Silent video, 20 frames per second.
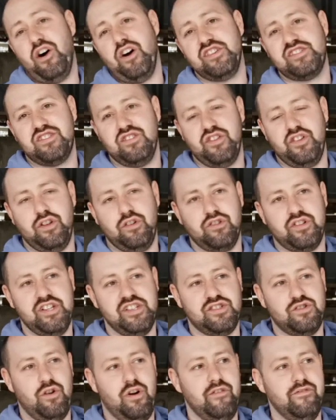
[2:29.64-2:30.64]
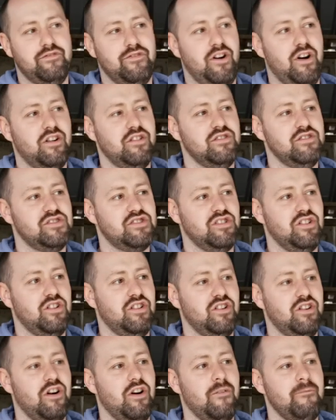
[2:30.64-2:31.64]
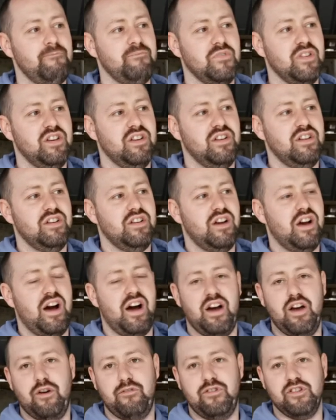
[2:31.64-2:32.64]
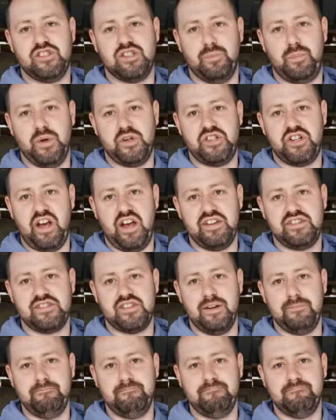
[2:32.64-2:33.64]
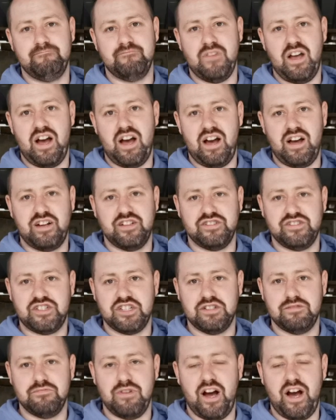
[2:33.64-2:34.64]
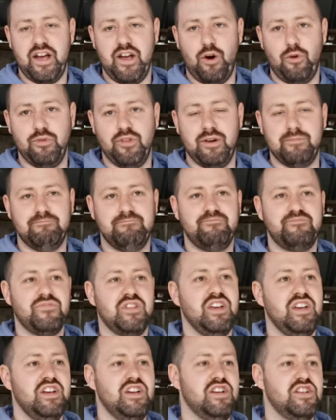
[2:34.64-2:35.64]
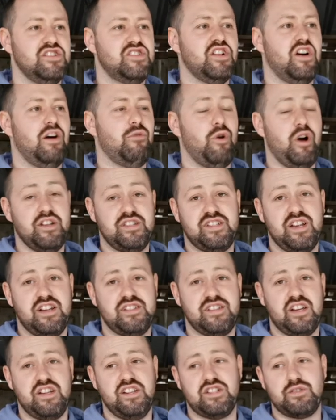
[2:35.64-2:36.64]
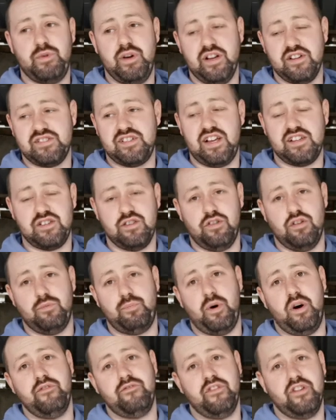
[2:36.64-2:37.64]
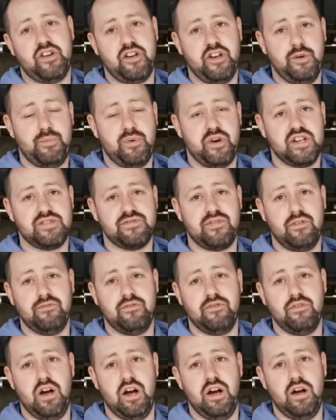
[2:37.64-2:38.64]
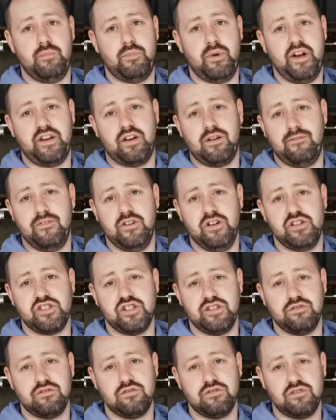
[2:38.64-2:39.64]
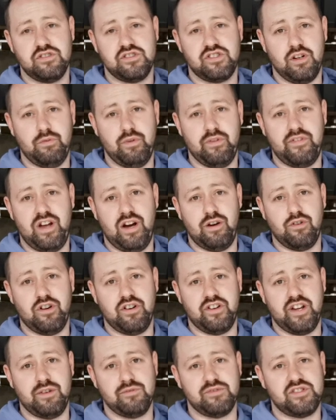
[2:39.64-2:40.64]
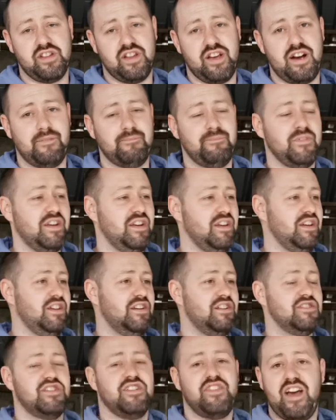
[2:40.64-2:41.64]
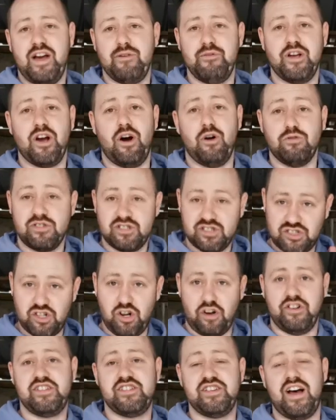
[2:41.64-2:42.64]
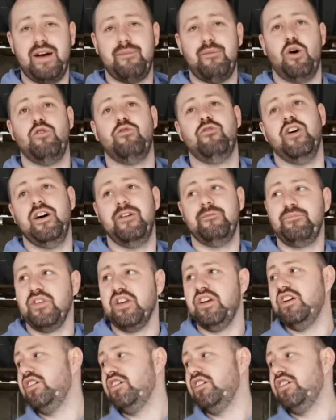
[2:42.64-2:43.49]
his look he's going for. So I offered to purchase them, and I own them. So I wanted a set of 10-inch wheels. That's the whole point for the Cooper S from brake conversion. So we've now gone down to that. So there we go, story time over.